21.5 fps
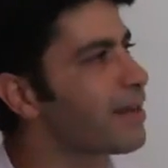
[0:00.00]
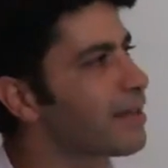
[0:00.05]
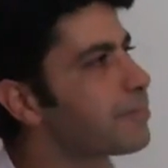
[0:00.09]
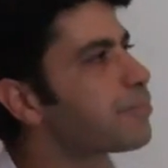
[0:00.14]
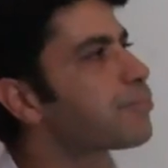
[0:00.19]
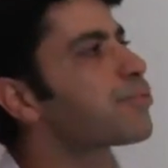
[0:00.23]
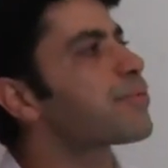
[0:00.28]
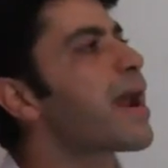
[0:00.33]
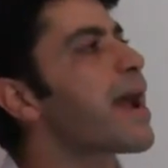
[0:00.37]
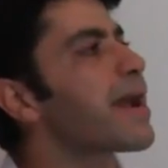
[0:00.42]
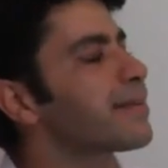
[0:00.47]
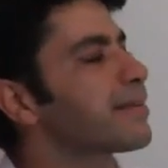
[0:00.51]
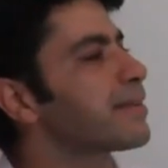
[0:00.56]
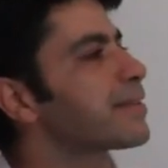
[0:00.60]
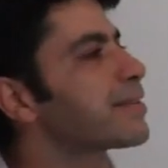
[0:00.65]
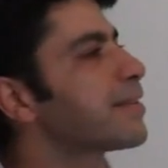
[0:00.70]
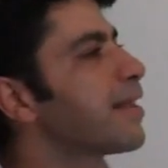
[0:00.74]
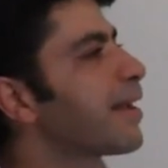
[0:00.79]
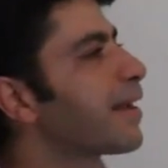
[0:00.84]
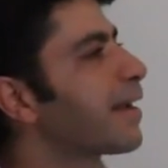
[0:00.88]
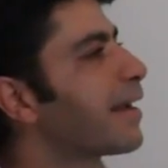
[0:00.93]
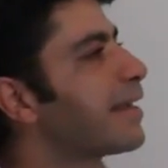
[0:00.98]
And in
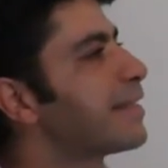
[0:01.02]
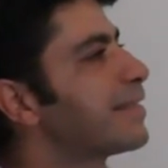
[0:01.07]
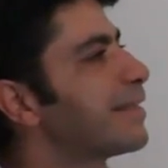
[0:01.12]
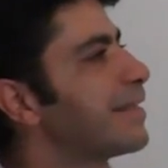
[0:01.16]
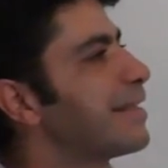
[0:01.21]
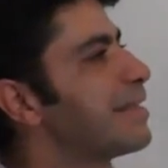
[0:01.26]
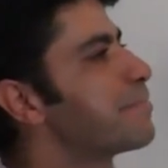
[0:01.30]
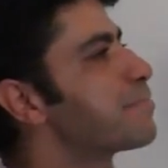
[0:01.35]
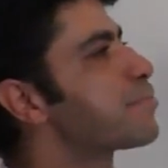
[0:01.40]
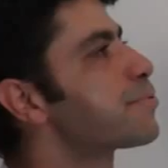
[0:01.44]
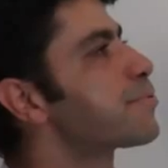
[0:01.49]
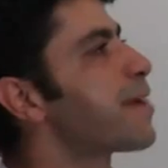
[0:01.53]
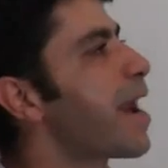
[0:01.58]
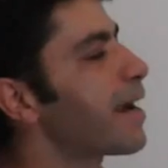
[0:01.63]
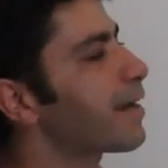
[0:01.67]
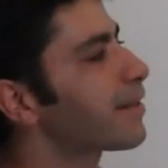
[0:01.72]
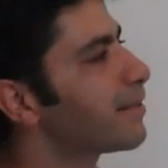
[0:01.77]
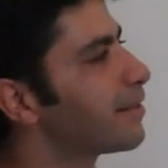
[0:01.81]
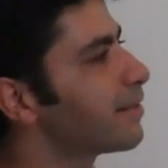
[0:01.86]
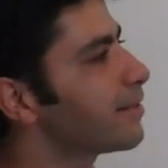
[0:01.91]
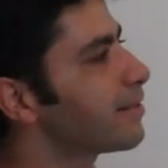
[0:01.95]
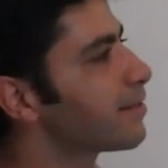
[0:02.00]
practice, like I said,
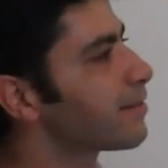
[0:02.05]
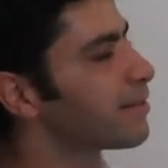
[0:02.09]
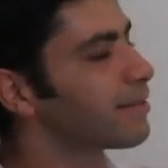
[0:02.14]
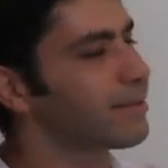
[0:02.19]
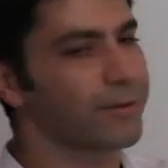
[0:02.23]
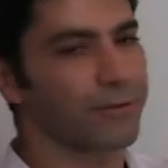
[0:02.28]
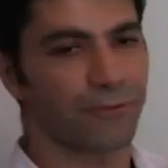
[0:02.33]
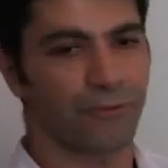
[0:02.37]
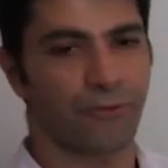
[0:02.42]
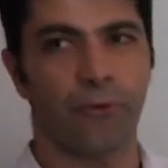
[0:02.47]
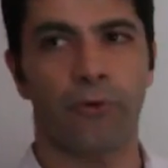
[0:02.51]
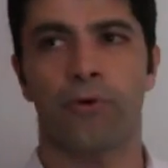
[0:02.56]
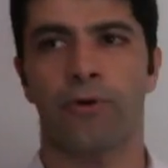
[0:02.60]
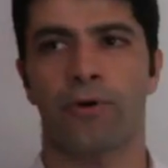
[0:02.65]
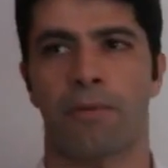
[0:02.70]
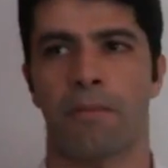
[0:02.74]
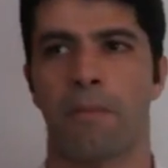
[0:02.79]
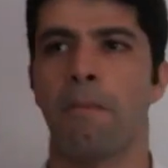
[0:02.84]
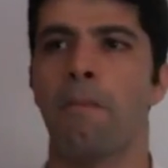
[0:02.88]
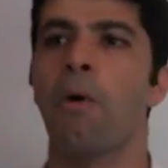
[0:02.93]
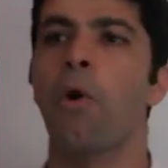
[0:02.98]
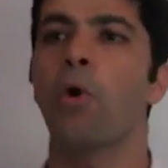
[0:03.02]

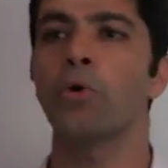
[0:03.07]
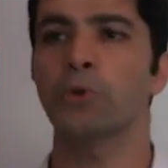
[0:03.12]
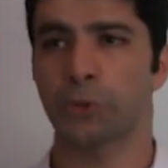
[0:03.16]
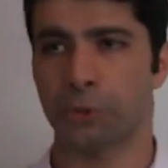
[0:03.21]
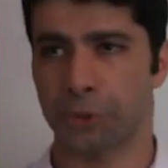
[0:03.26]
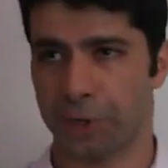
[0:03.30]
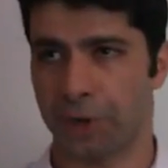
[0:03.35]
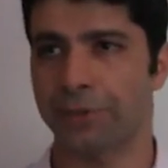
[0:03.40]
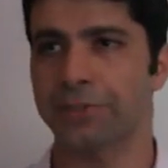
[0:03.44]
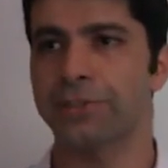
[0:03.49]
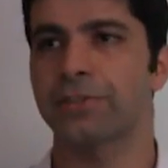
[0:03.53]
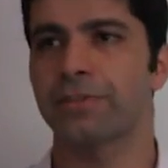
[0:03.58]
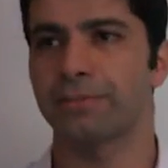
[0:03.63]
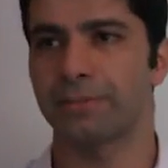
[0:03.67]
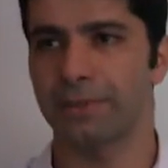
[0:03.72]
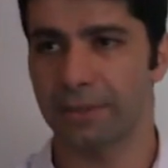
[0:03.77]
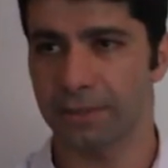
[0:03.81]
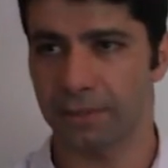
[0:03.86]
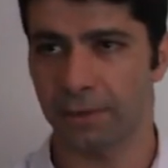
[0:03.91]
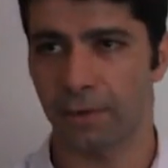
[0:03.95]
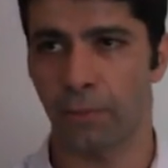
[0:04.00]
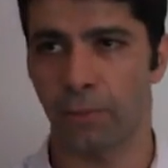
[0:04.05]
for most
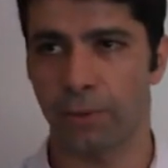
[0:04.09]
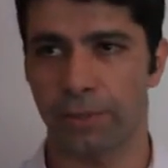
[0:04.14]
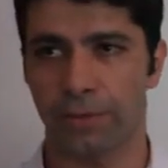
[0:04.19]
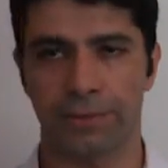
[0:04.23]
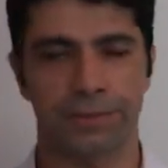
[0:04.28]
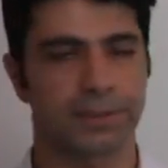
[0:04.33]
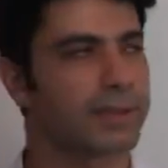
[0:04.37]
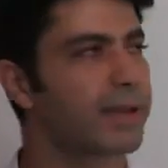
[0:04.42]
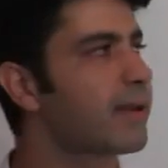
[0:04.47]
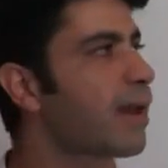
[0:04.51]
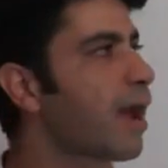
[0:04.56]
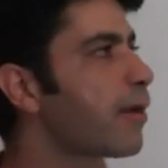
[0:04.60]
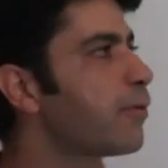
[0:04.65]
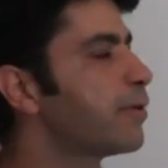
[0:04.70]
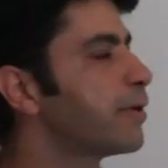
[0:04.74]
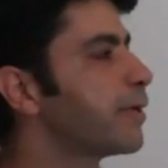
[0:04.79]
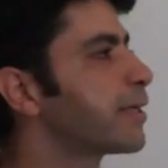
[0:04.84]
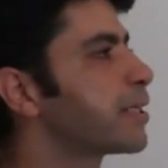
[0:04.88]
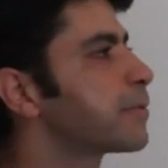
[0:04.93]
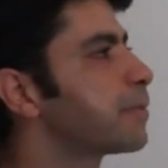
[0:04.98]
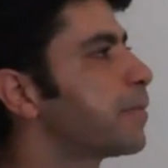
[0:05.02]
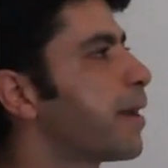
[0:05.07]
customers of Windows 10, I
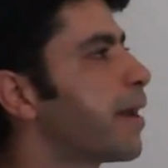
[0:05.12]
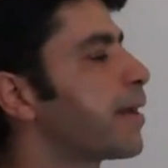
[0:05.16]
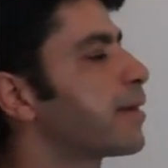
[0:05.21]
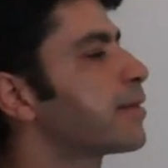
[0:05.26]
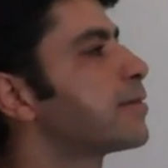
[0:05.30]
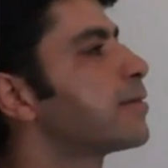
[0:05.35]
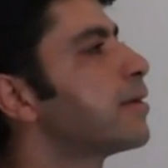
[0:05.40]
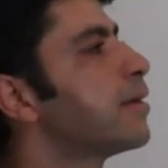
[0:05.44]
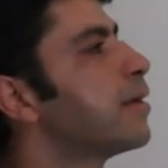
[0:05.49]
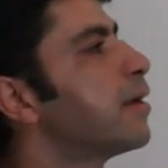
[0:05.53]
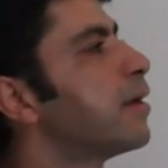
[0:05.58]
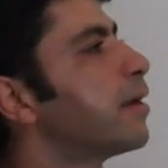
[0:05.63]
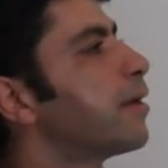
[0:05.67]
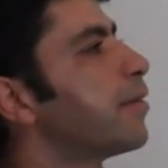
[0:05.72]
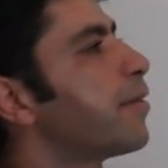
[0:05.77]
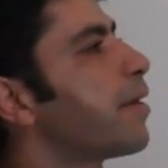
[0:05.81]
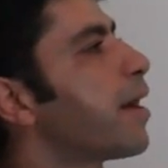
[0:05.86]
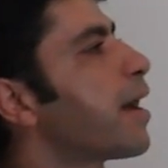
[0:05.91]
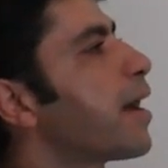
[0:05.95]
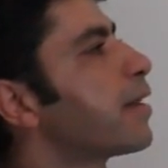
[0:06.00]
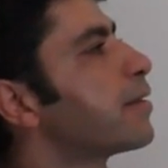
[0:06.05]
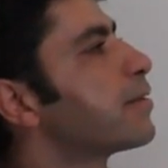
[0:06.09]
would expect
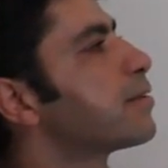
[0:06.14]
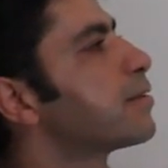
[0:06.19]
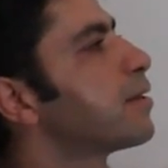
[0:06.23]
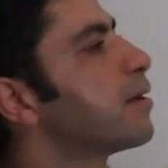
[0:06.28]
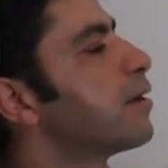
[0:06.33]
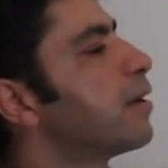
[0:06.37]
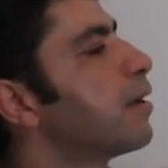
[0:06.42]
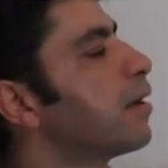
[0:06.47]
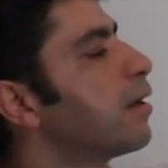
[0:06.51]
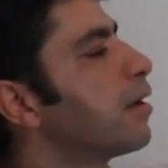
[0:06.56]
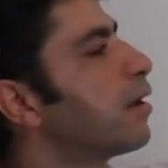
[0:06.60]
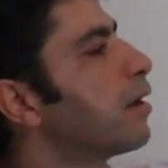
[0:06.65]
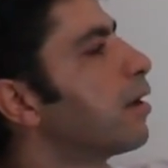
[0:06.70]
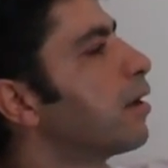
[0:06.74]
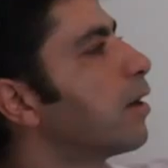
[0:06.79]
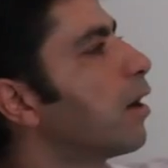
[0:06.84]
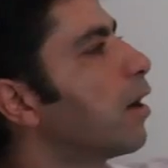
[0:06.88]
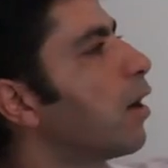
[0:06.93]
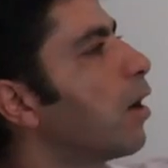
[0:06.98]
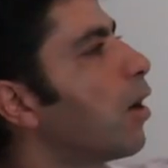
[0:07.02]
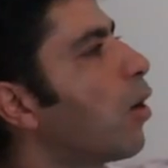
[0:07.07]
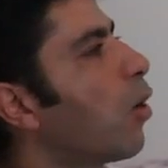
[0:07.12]
that
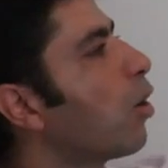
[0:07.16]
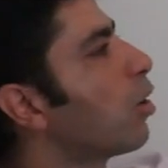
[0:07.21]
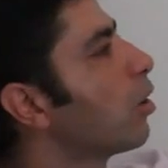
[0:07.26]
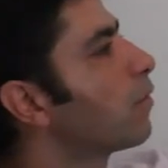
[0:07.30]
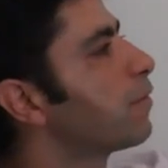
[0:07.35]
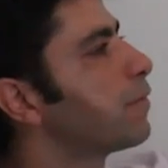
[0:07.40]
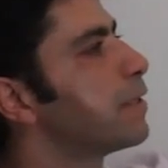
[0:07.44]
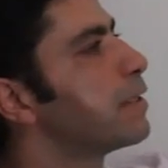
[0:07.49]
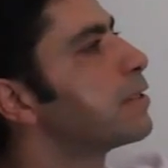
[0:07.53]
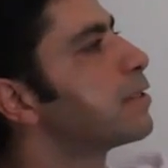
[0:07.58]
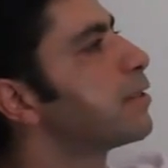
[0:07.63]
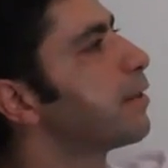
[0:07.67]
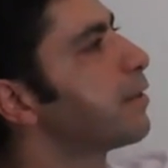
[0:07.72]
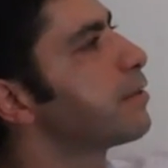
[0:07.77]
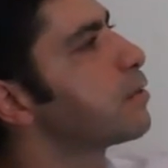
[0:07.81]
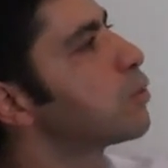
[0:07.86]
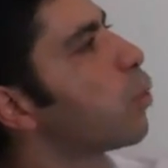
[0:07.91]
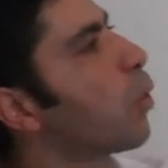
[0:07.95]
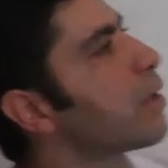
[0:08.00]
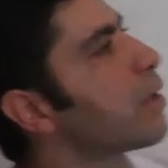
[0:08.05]
all of these things,